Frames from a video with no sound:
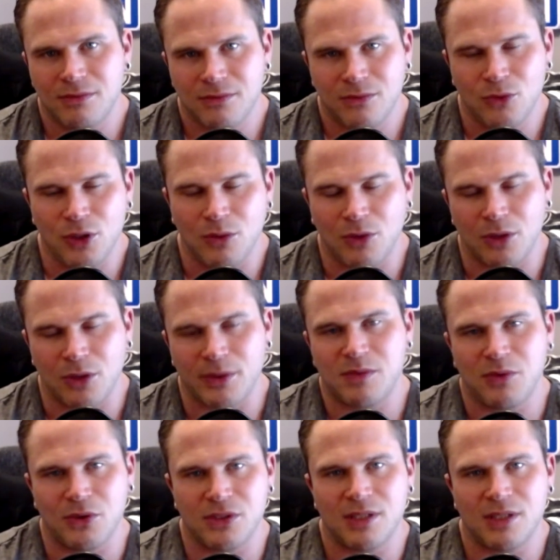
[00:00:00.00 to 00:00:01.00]
wouldn't want to
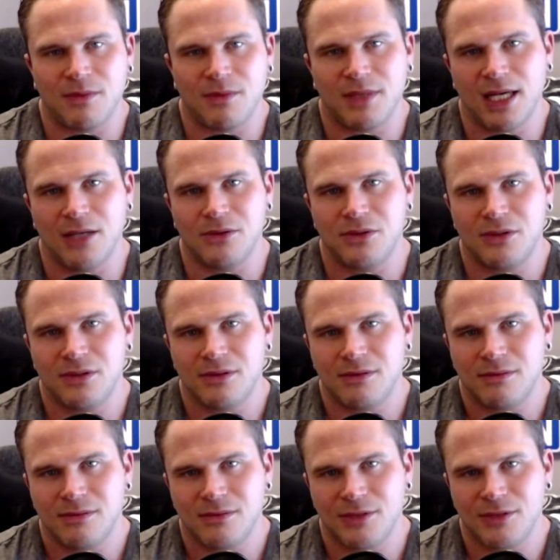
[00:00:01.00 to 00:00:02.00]
explore something else,
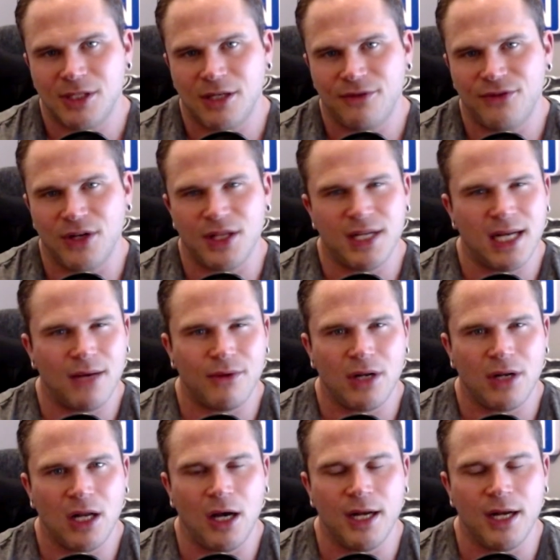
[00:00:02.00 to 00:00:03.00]
you know, further down
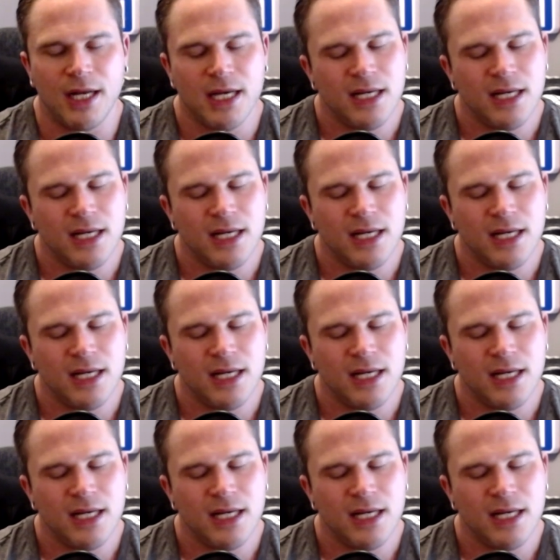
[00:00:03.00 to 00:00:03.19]
the line.